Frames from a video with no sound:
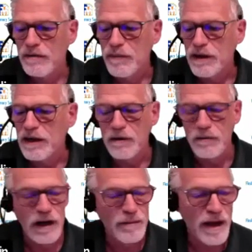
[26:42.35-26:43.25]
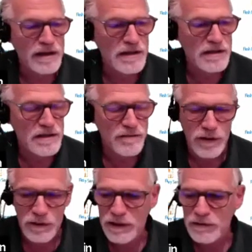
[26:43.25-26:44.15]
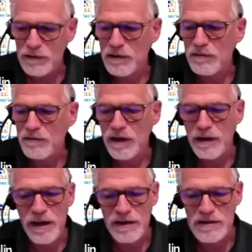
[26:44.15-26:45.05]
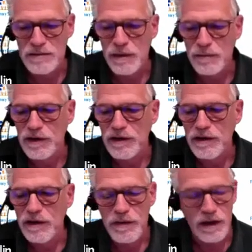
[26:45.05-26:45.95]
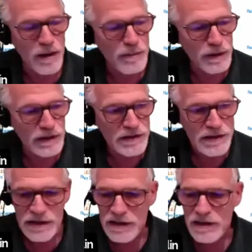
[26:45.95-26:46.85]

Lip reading: magnetic random access, and ferroelectric random access memory, the companies,